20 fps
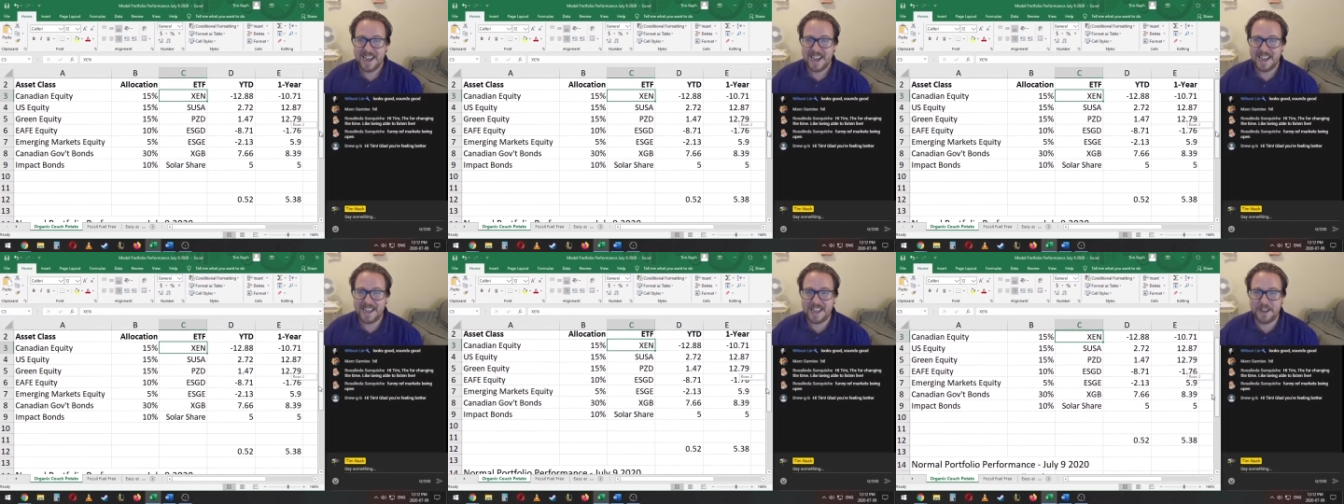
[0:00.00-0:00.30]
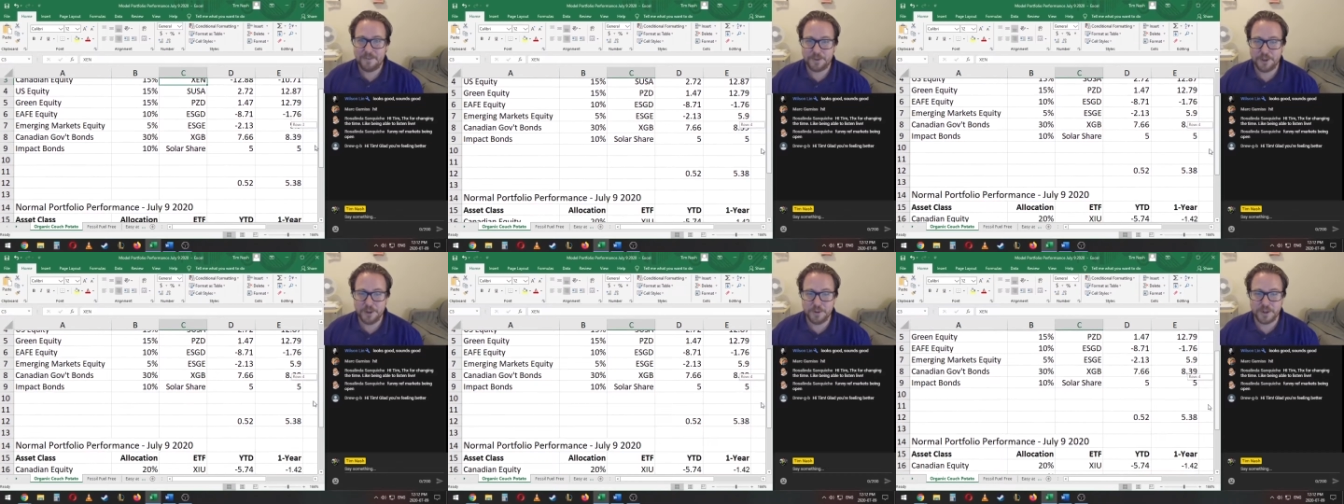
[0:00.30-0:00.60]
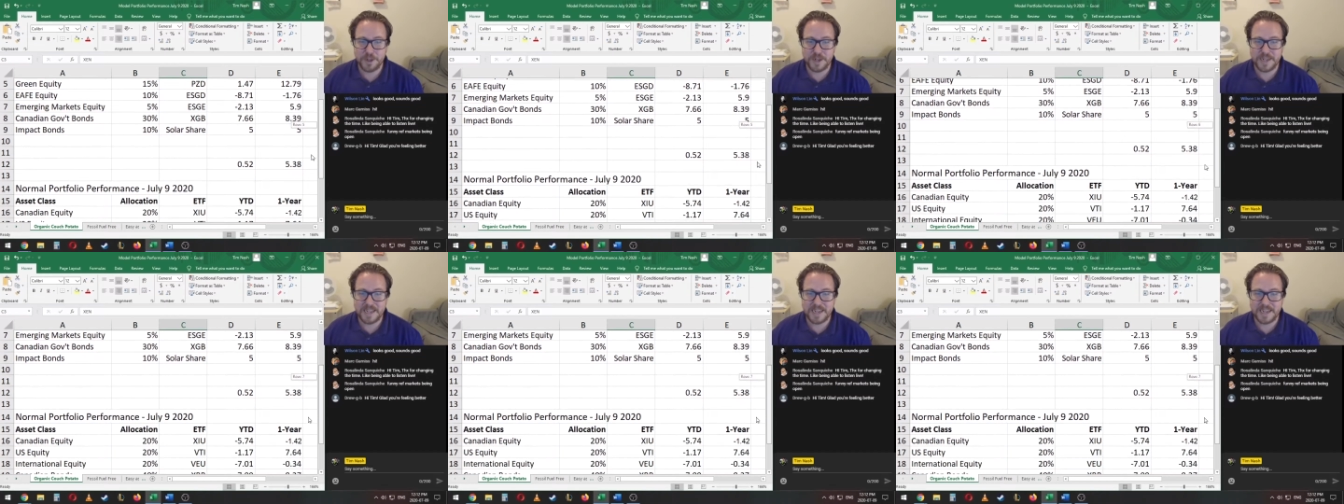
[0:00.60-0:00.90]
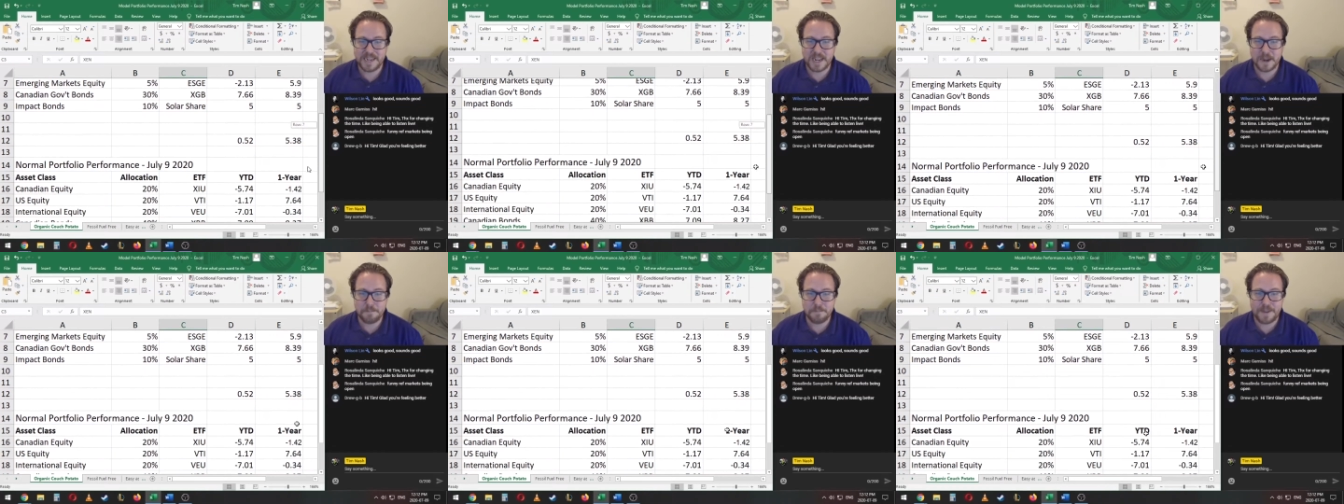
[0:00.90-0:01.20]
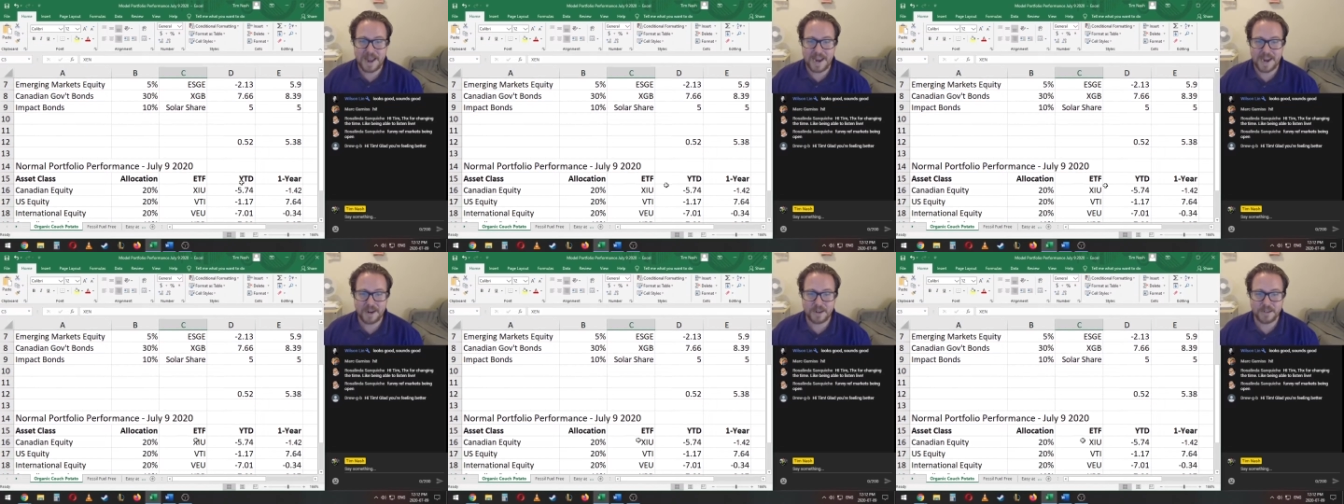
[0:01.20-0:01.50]
If you look at it
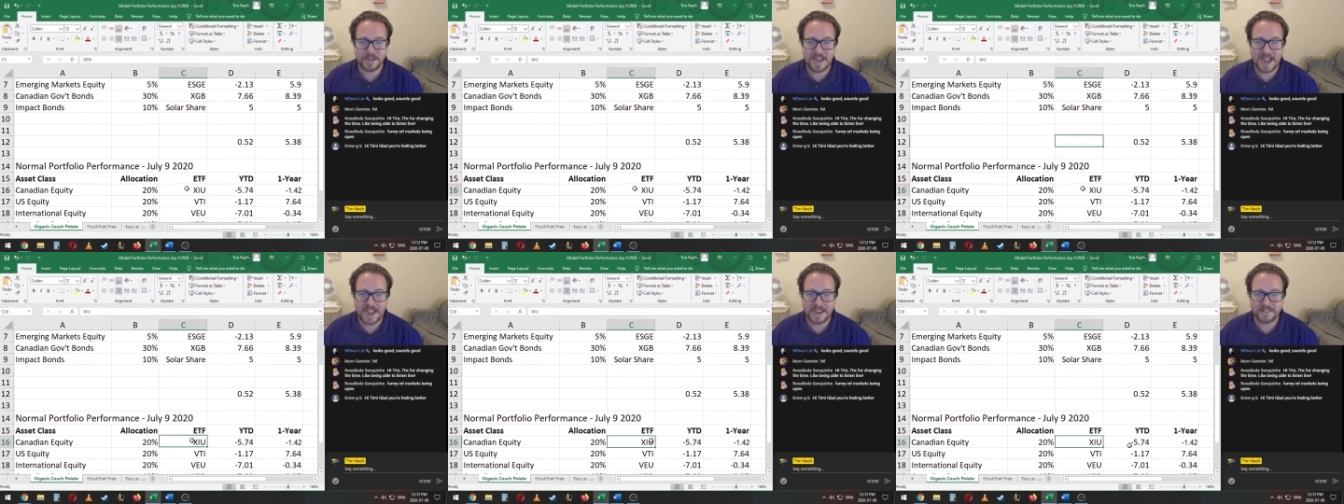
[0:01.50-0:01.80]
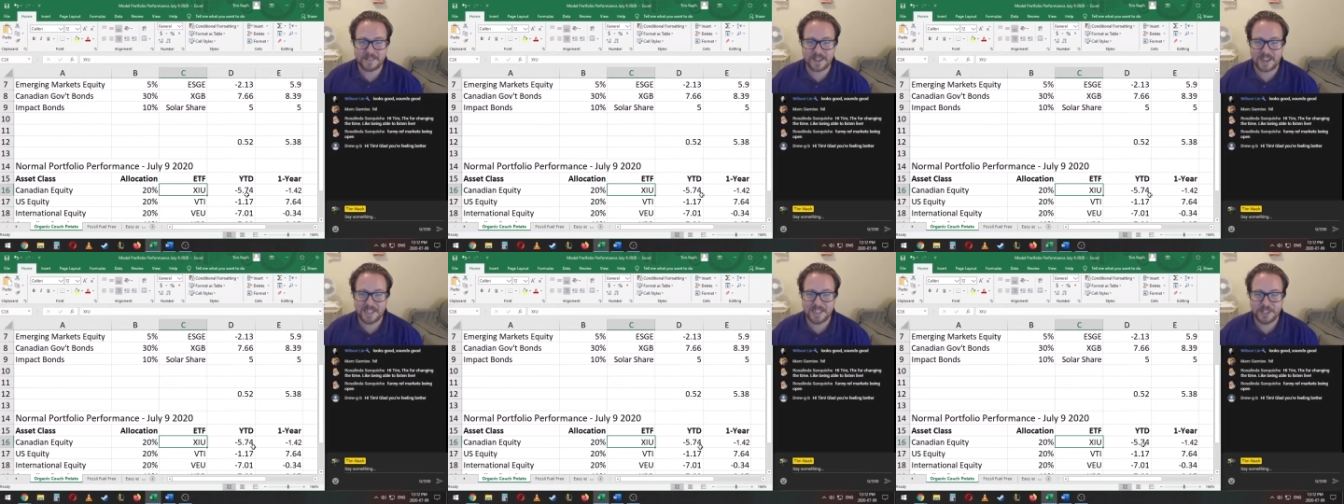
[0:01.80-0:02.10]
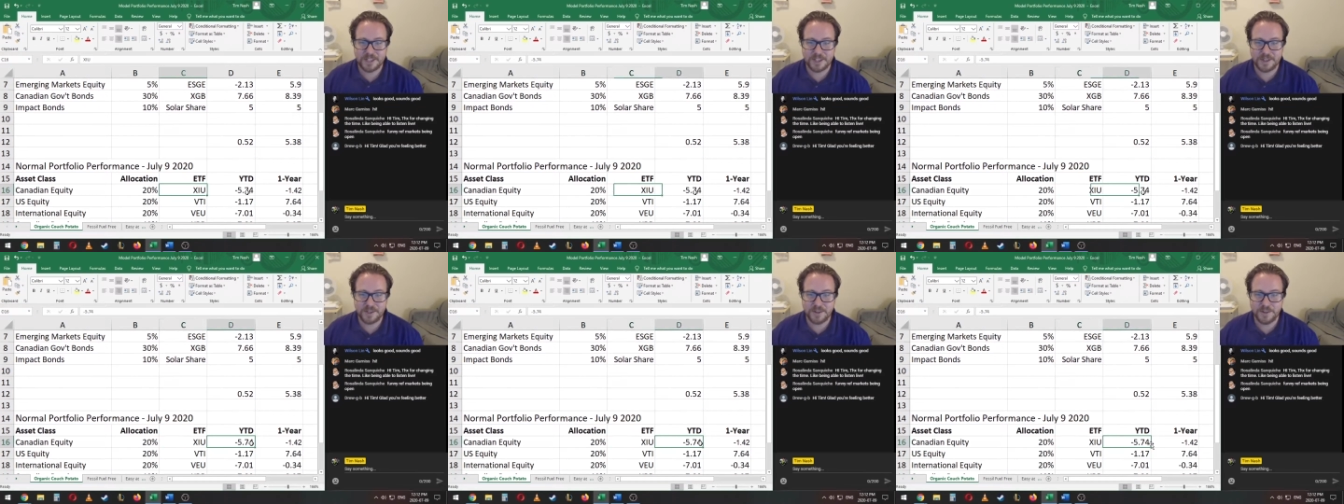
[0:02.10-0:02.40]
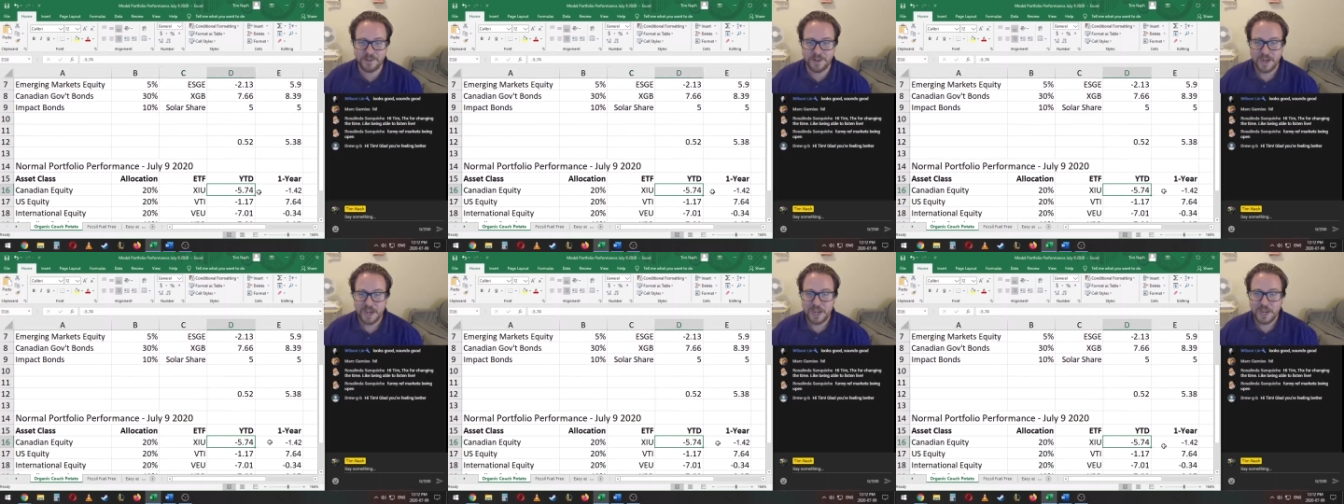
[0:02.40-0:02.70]
compared to XIU,